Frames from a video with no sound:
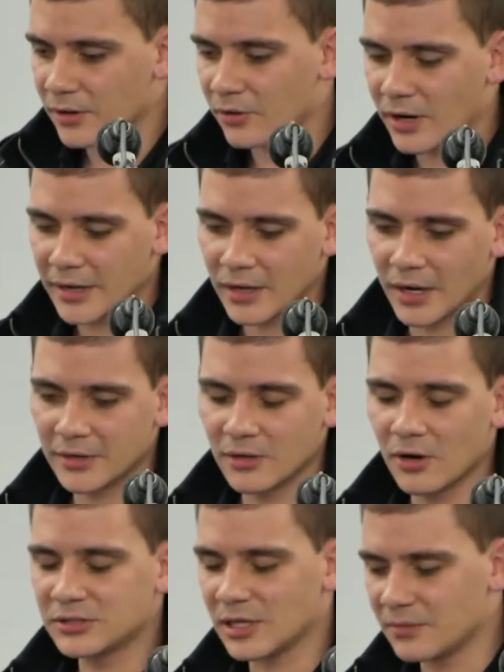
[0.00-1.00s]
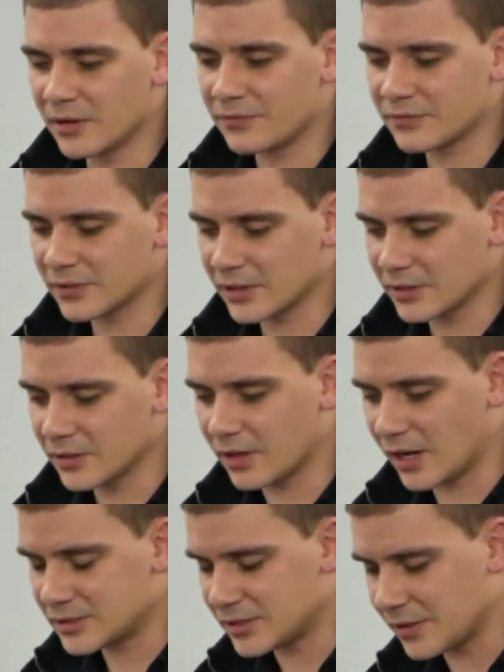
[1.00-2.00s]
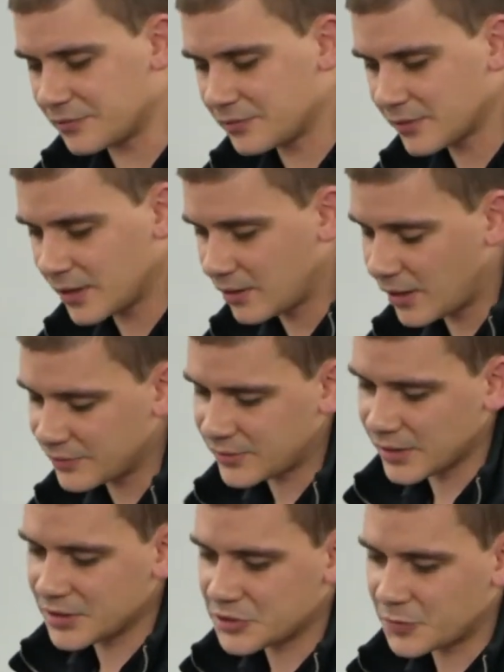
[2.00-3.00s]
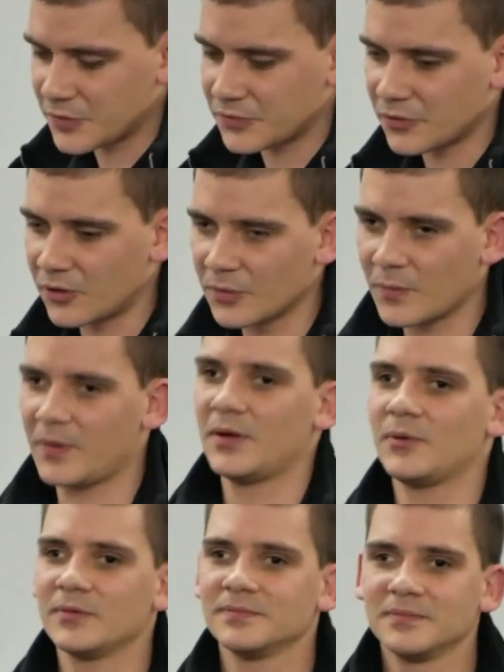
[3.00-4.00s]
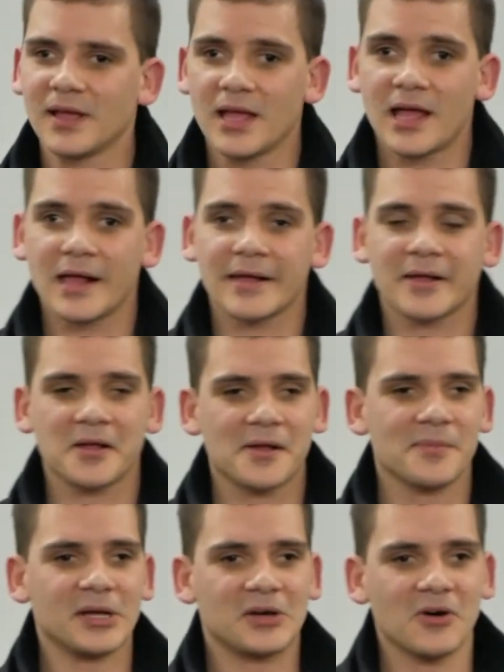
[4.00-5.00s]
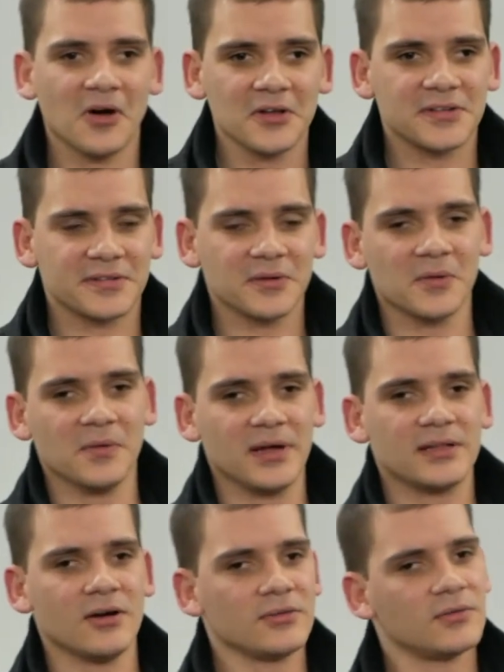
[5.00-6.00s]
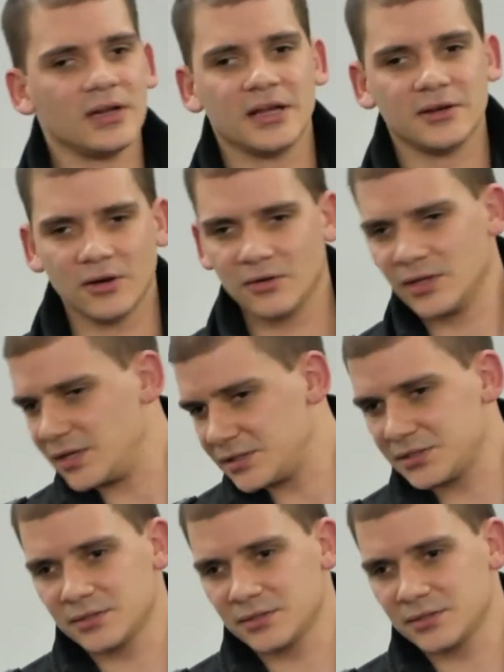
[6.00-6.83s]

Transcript: know, I, I know some of us have, you know, I've done this before. We, because we don't really know this,